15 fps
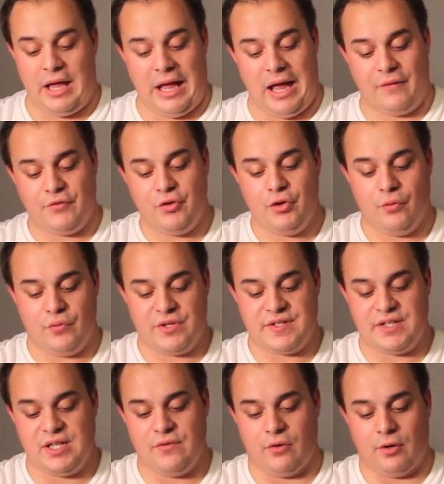After the
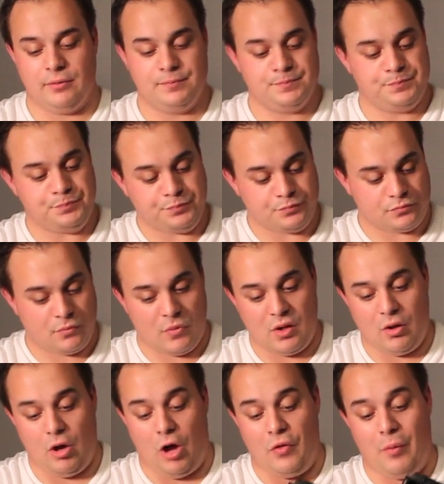receiver
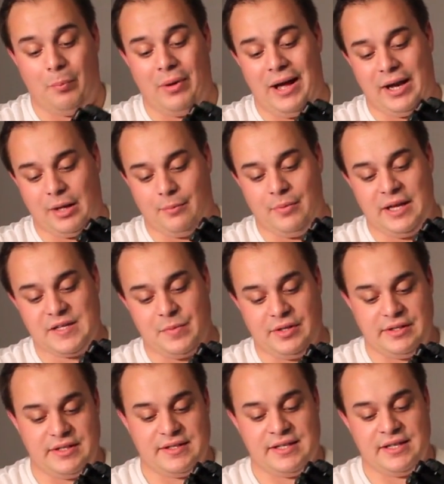on the bottom has
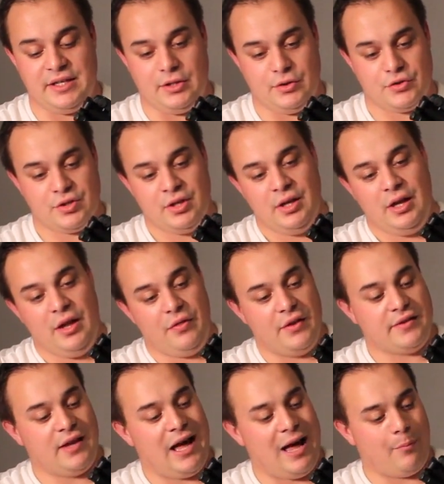been dishinged, the
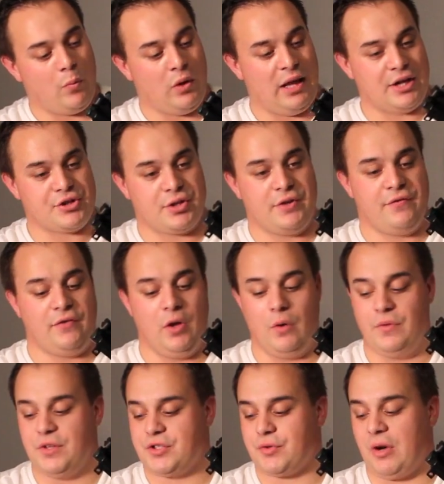top will actually float
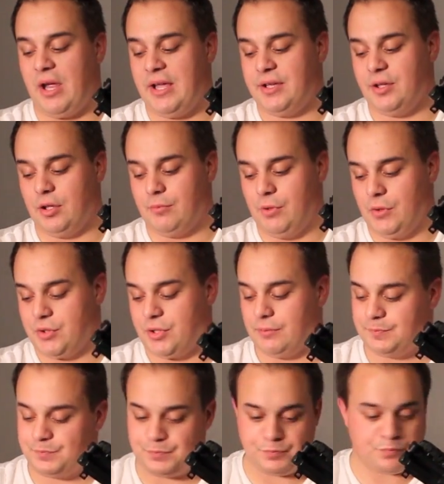in this triangular motion.
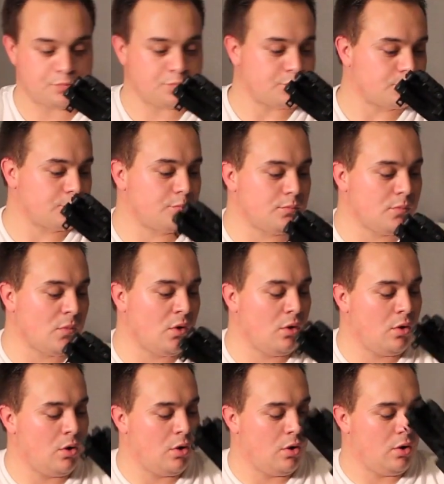
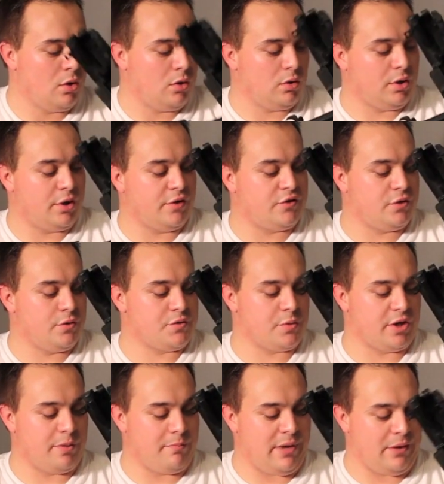What we're going to do is we're
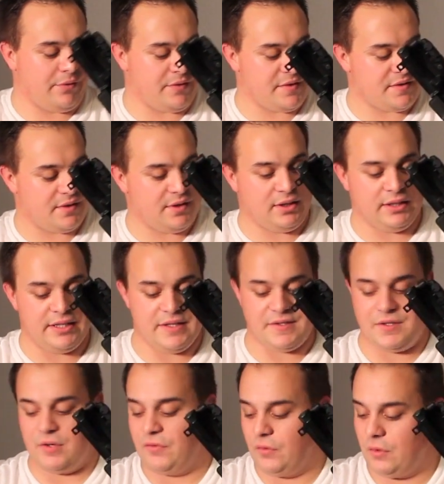going to mount this a little
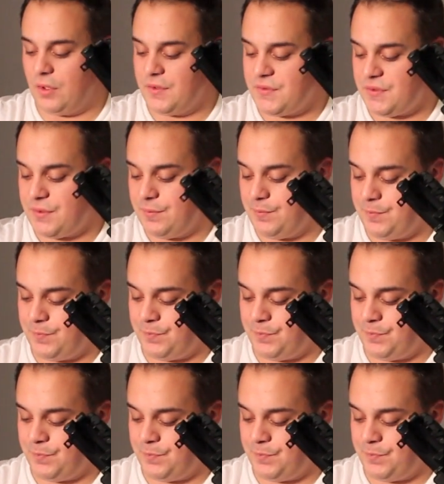easier for us.